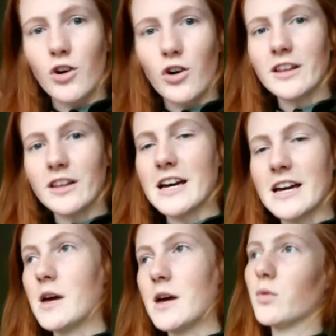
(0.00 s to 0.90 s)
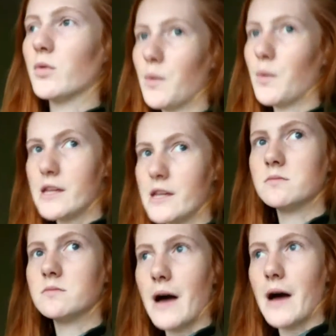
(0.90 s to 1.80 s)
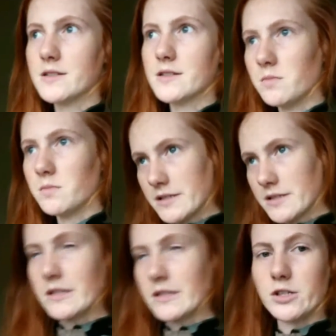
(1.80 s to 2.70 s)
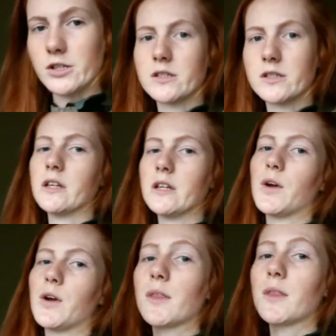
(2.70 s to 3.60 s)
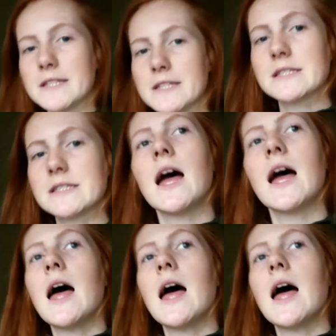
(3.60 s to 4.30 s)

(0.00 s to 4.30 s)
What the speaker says: whole toilet dilemma, we went back to the bus station, and then we got the bus,